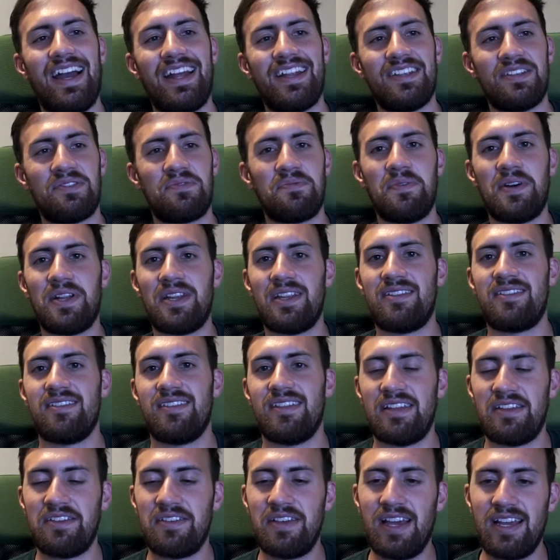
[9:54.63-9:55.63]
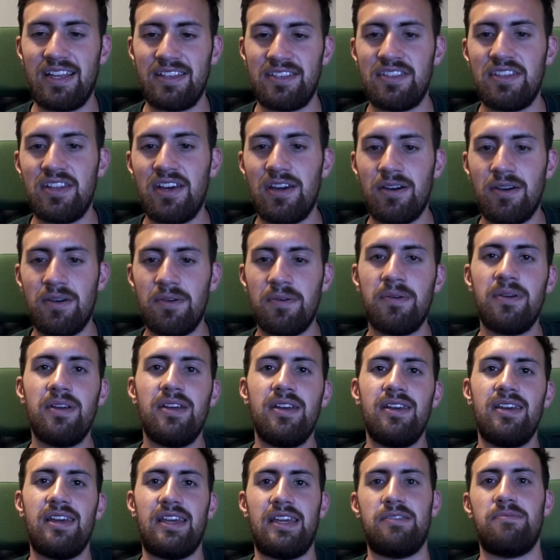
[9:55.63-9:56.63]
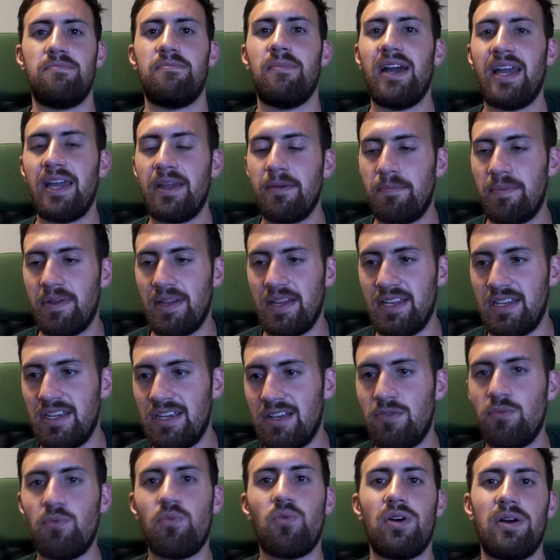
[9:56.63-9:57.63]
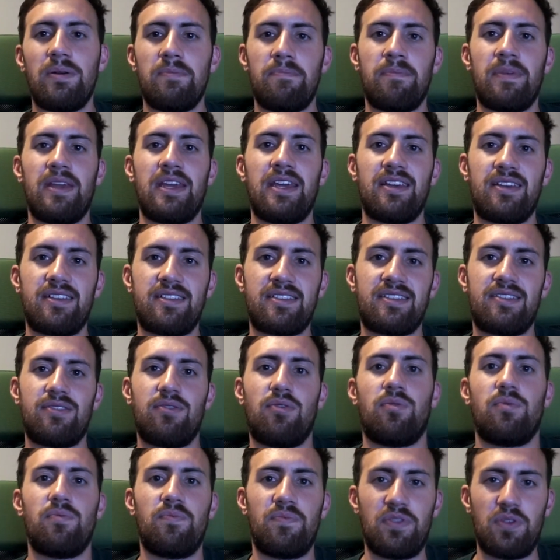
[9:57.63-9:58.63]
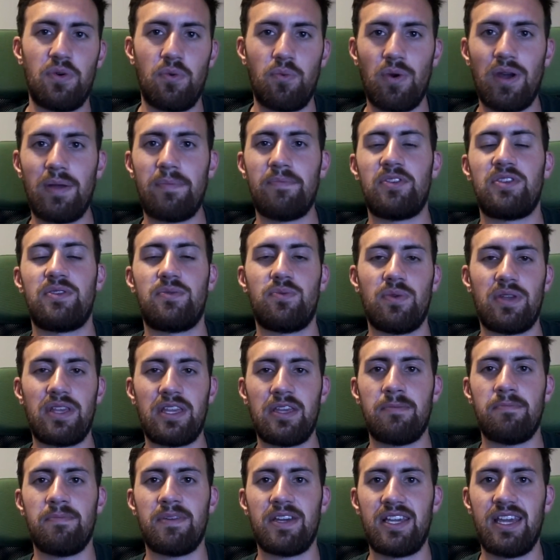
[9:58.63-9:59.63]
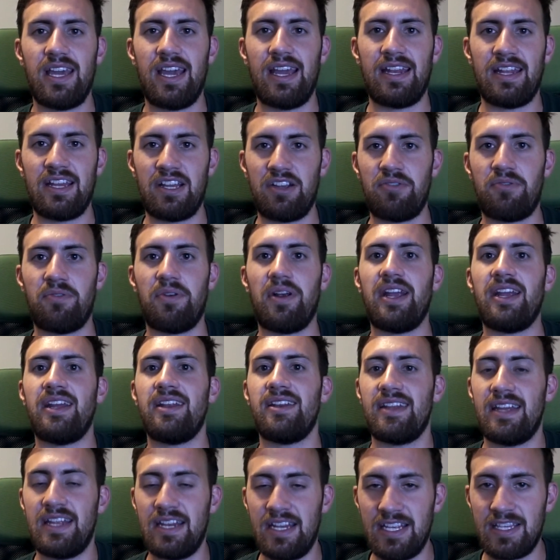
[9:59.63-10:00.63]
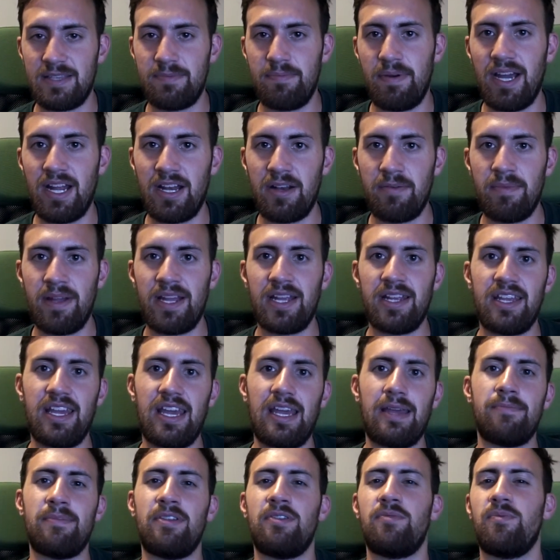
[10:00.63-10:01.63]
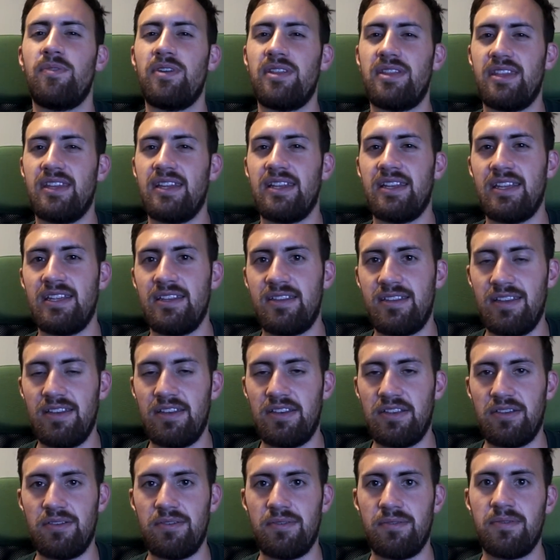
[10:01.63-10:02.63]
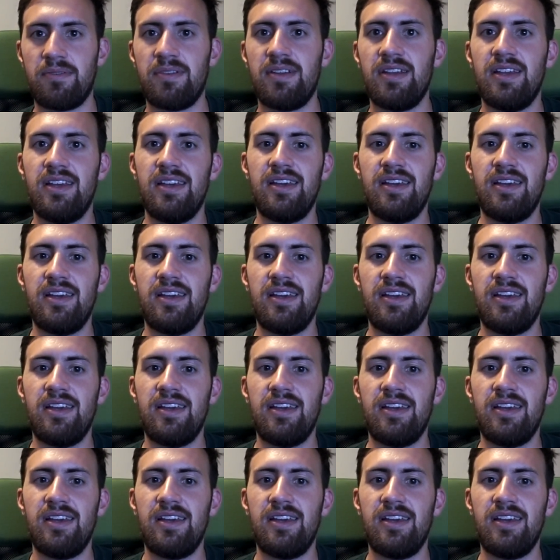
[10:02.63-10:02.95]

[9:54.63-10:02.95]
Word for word: I just wanted to let you guys know, in my opinion, what makes the web swinging mechanic great in a Spider-Man game and what they need to do